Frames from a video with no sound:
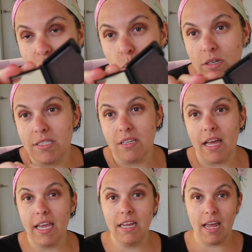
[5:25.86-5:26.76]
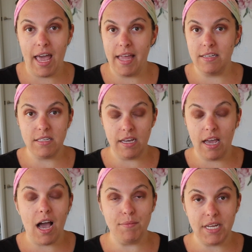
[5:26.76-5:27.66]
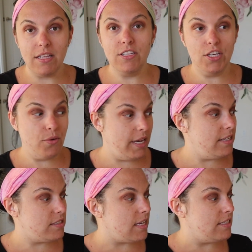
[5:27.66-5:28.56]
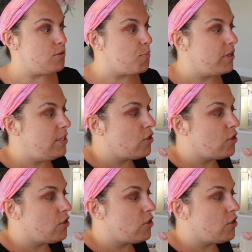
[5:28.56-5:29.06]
it towards the light, and I'm telling you, it's pretty